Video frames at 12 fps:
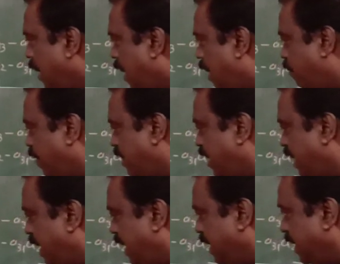after
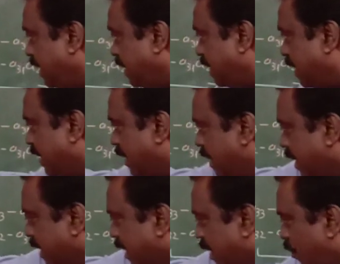deleting
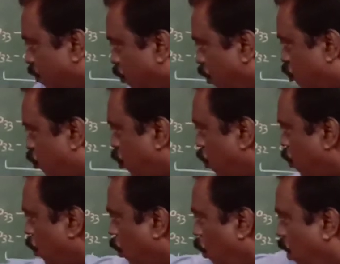this
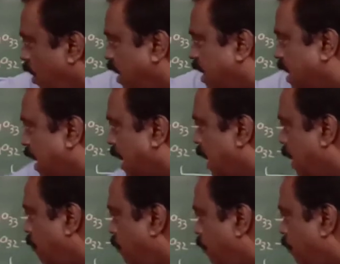row and
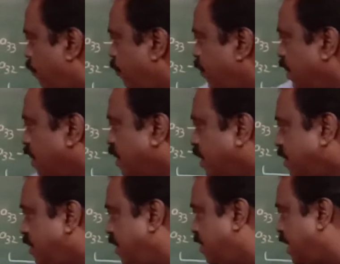column,
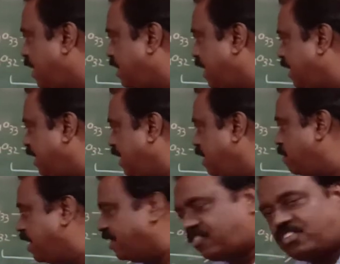these are the
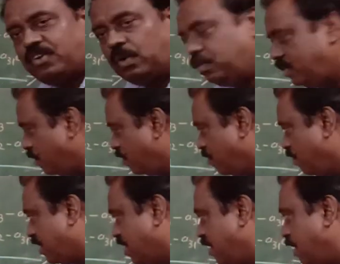elements.
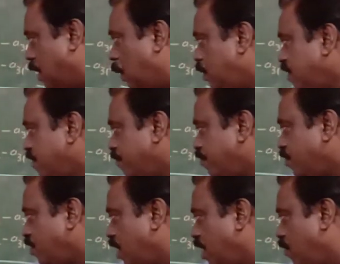Okay, now
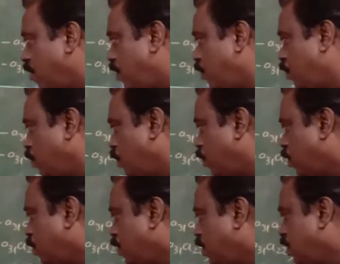A12,
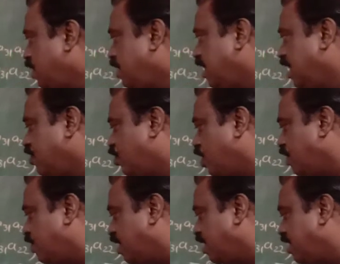
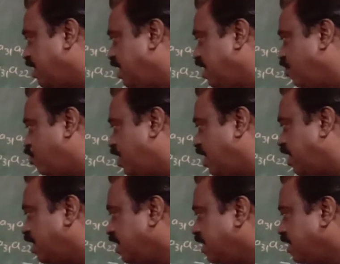A33. Here is
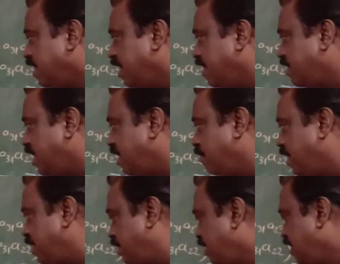there.
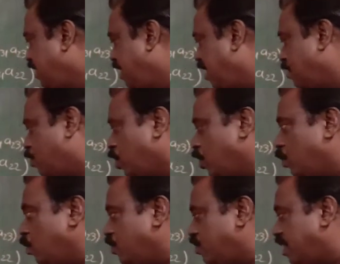A31,
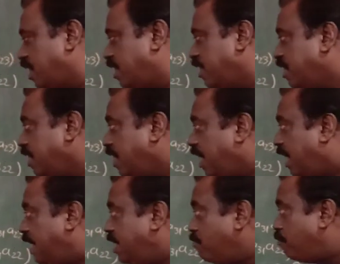A32 is there.
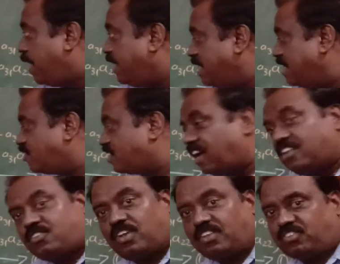And minus
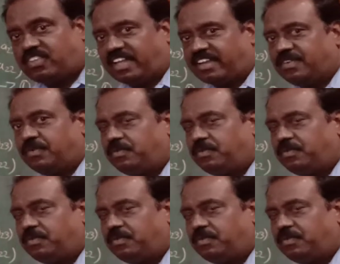also is there.